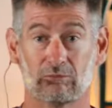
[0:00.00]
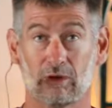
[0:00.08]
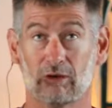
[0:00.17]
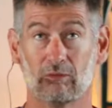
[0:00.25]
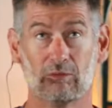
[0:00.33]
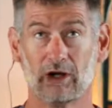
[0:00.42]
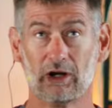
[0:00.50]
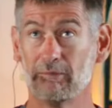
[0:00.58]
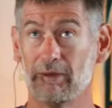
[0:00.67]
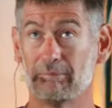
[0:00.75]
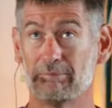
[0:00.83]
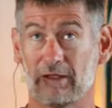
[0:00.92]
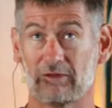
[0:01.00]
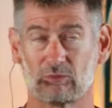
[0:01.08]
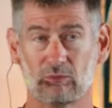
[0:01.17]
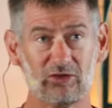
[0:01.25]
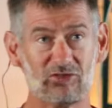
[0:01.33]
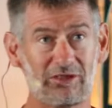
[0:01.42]
What are my
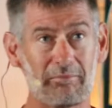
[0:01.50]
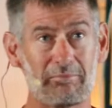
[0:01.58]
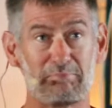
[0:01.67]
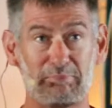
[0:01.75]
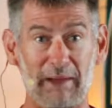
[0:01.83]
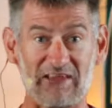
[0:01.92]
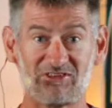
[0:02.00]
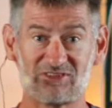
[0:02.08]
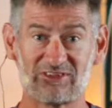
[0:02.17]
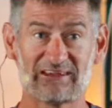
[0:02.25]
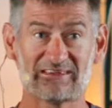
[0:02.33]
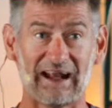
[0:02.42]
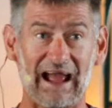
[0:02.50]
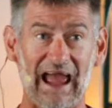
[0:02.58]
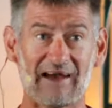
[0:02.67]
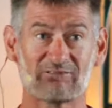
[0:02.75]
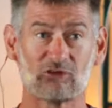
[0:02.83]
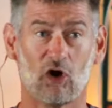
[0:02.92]
best? What is the best thing that I
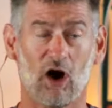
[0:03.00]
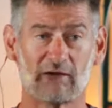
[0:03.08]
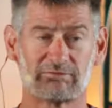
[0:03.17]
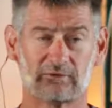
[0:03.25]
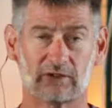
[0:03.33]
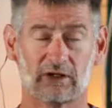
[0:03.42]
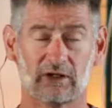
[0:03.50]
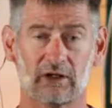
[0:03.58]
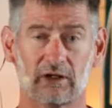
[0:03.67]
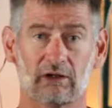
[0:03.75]
have to offer?